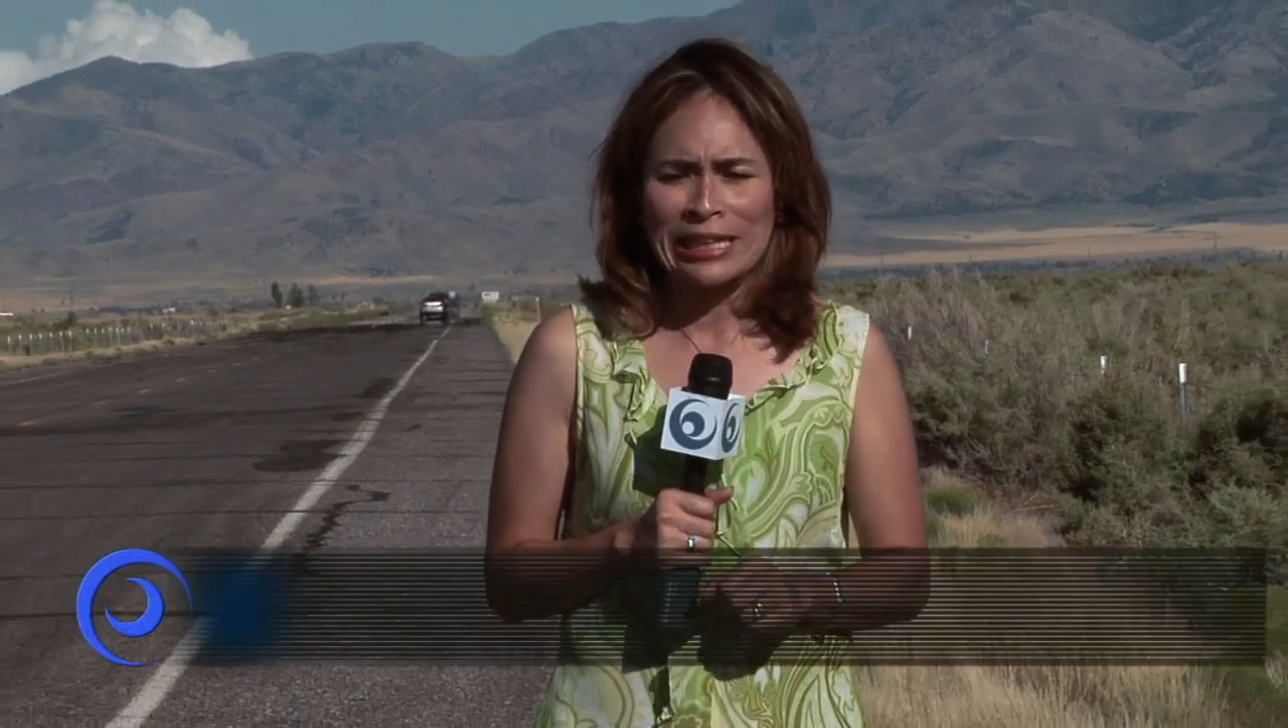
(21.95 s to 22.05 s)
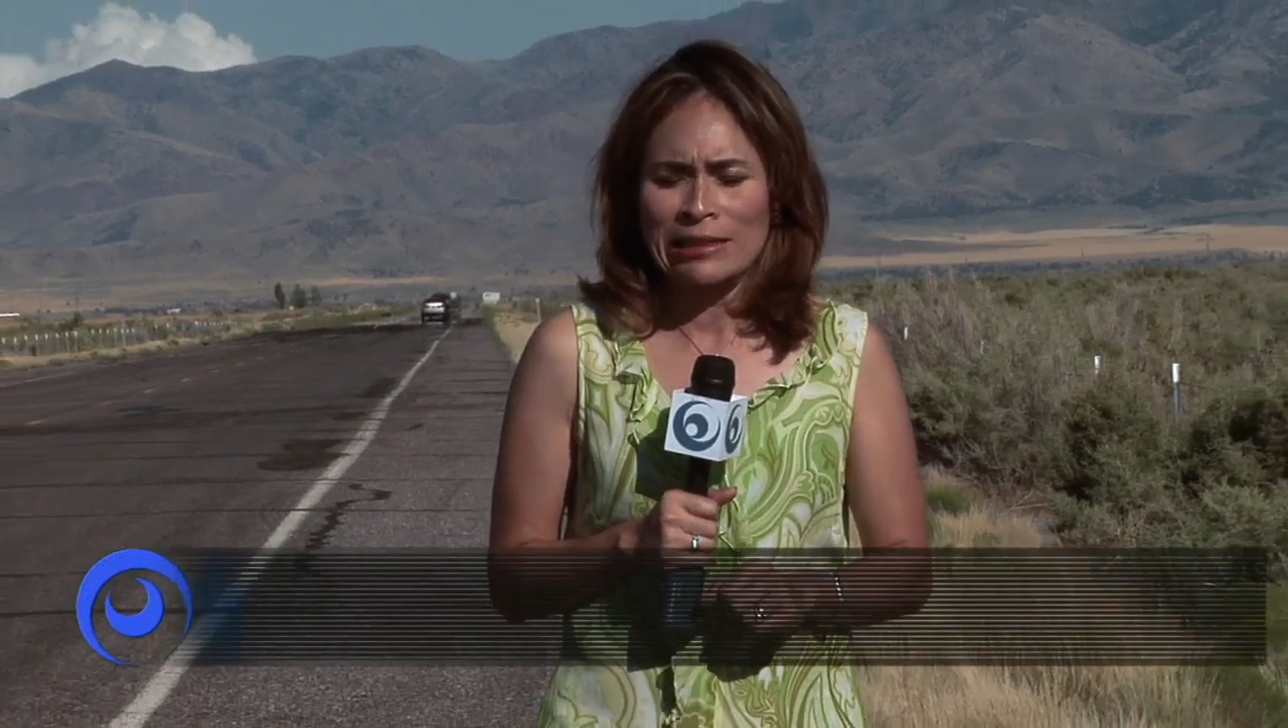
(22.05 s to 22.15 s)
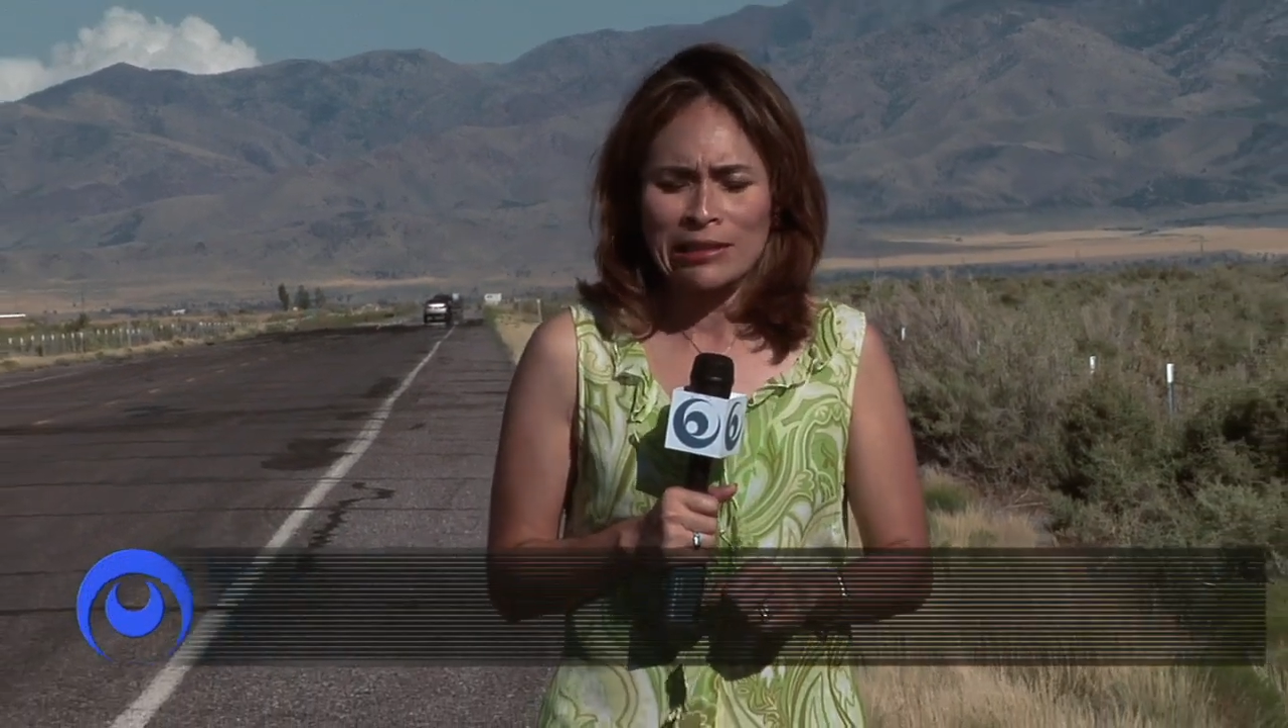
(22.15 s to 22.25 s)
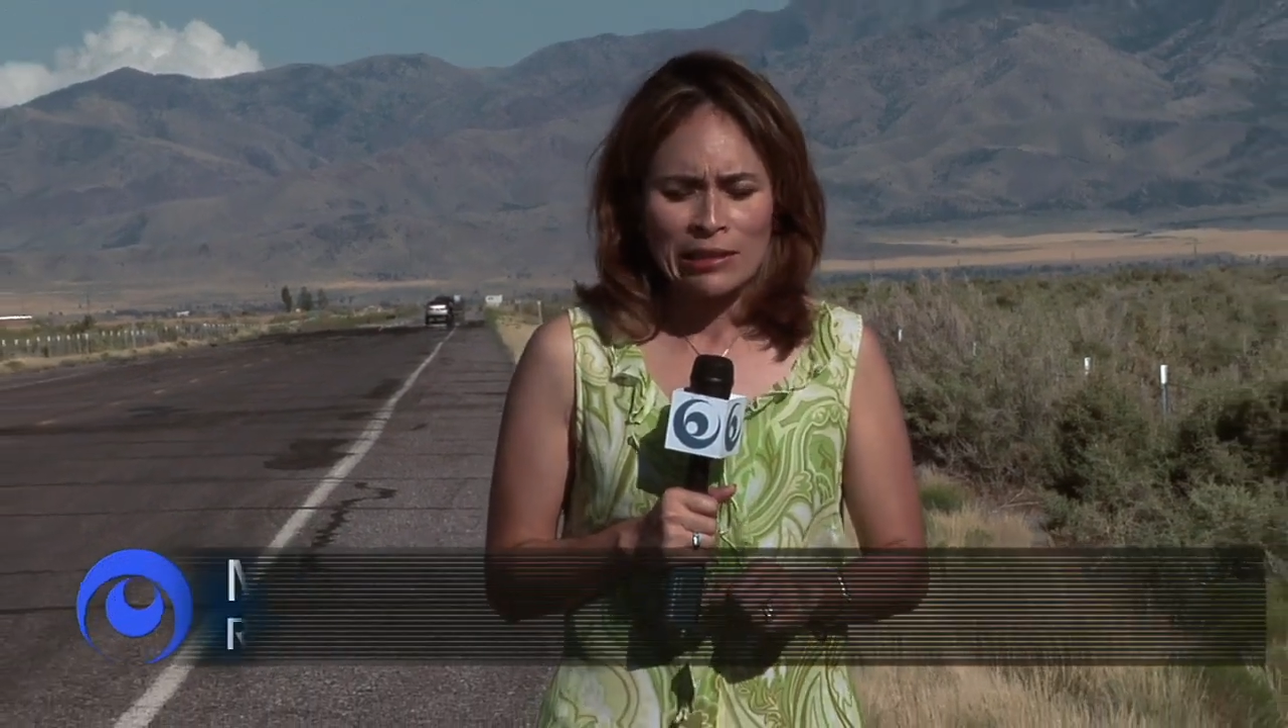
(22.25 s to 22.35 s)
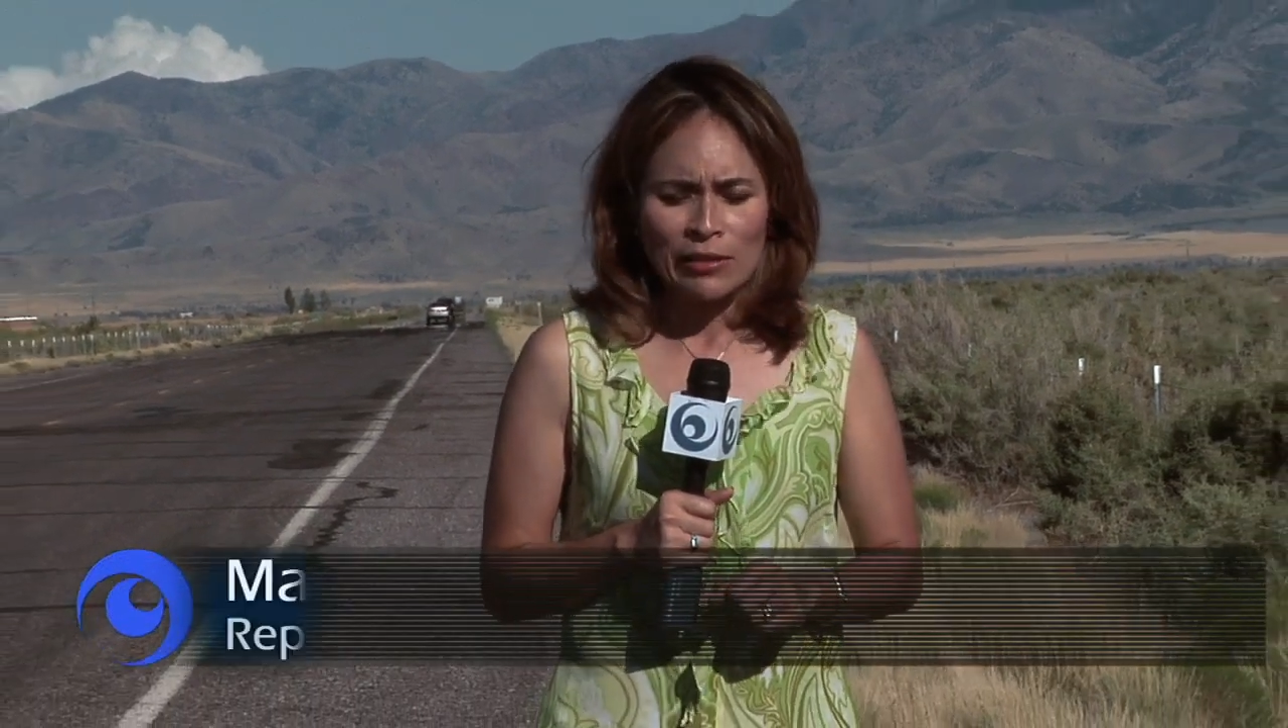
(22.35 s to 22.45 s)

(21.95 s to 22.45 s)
like